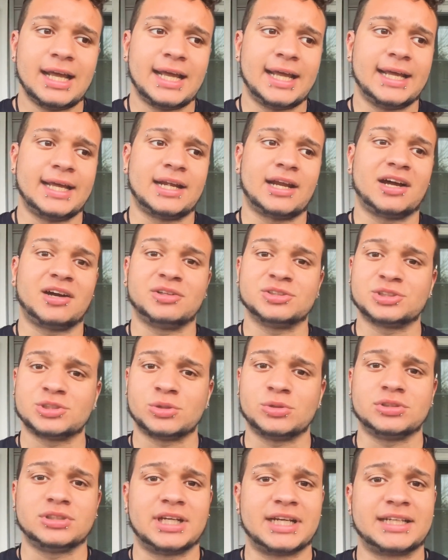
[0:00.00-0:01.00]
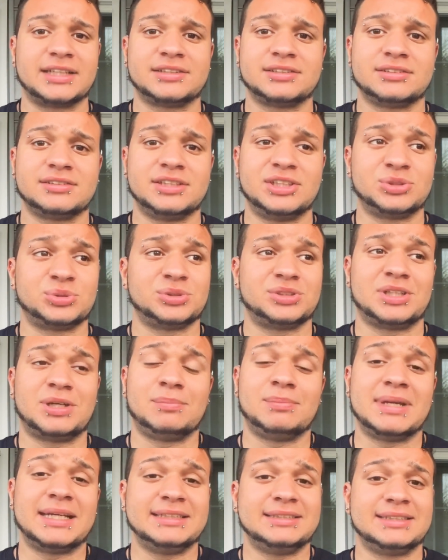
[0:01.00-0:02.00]
And I also, this was an
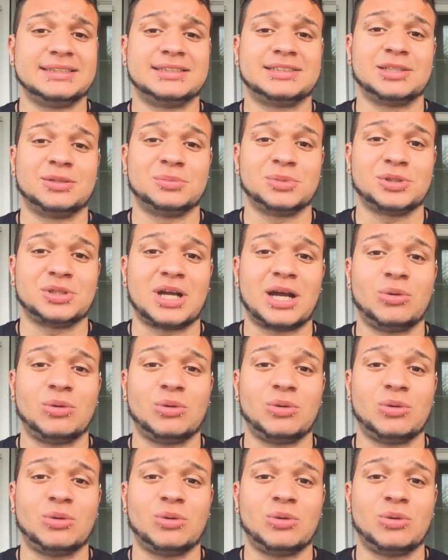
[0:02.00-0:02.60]
amazing summer.